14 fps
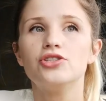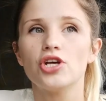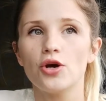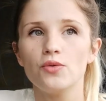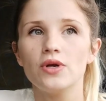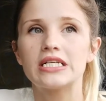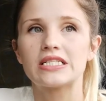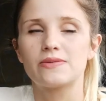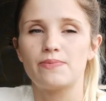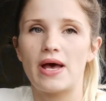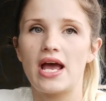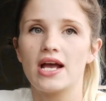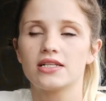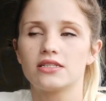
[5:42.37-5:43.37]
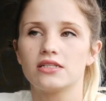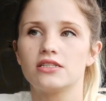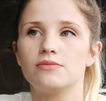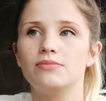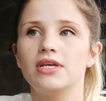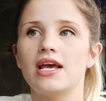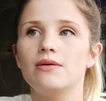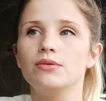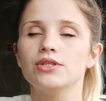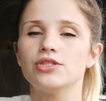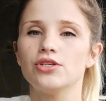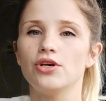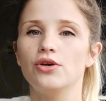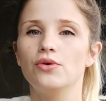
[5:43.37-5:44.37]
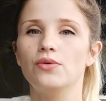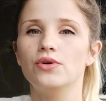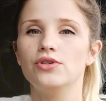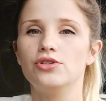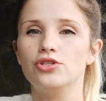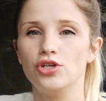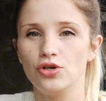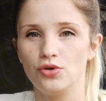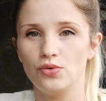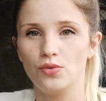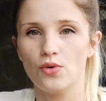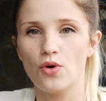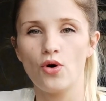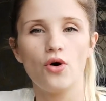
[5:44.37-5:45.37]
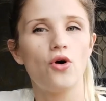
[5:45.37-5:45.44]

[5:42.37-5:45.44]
Don't expect to be able to do